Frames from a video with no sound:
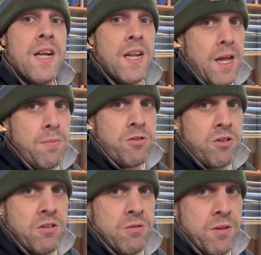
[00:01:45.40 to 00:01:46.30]
Let me
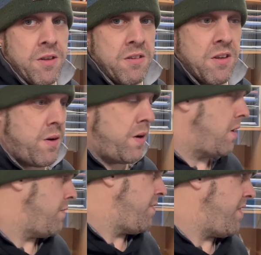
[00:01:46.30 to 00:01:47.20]
show you some of the things that are going
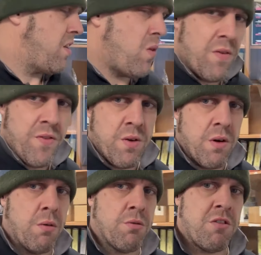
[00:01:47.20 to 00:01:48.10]
off. I've had quite a few
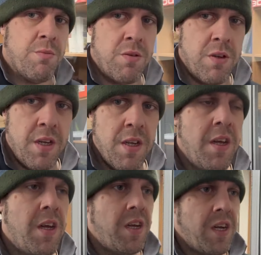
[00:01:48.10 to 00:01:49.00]
calls this morning
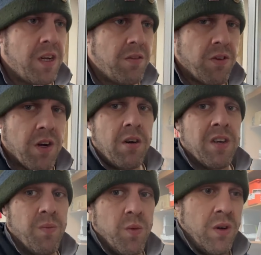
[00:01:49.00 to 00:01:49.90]

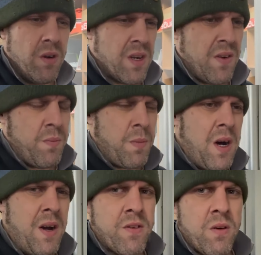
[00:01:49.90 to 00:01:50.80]
regarding work. I
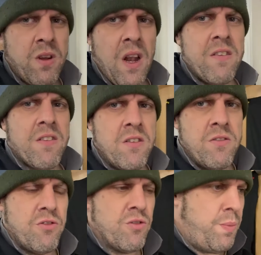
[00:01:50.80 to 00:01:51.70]
might have to go up to Glasgow to
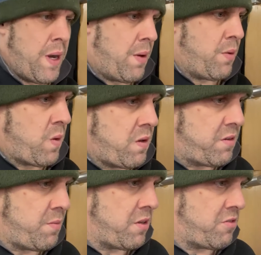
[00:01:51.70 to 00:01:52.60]
do some power
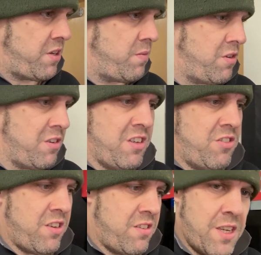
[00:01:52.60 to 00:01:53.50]
quality monitoring, which is
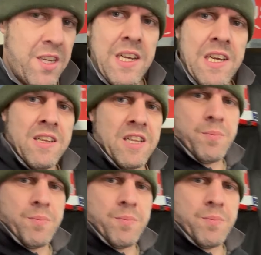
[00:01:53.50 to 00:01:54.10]
interesting. Did the